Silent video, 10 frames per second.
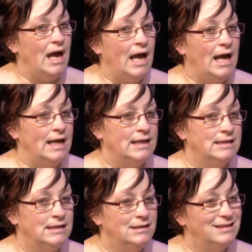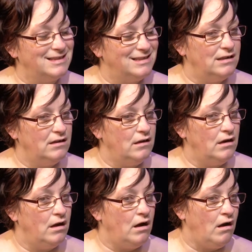And
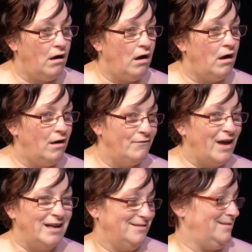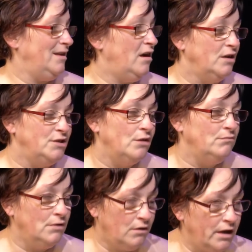that I
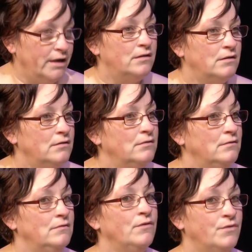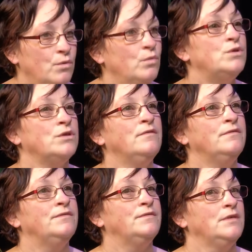don't like the thought of
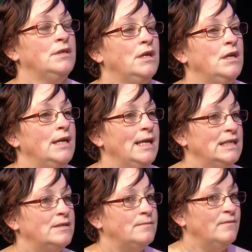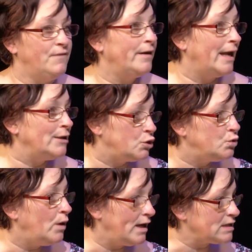its
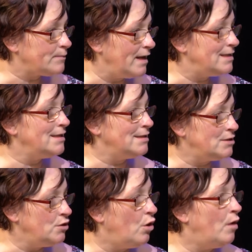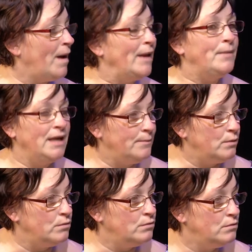financial aspect. It's not about
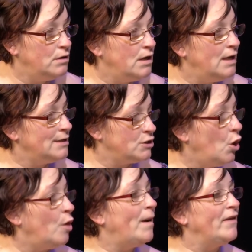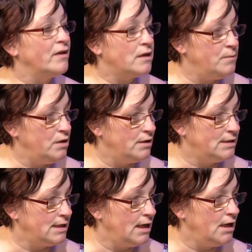people. Yeah. It's not about the
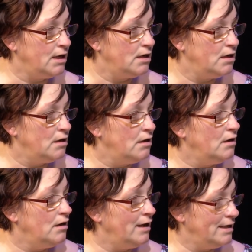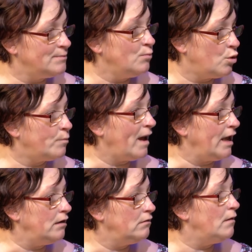community. Yeah. It's more
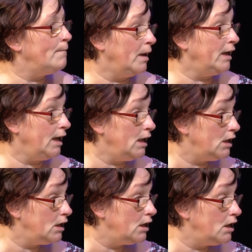about money. Yeah.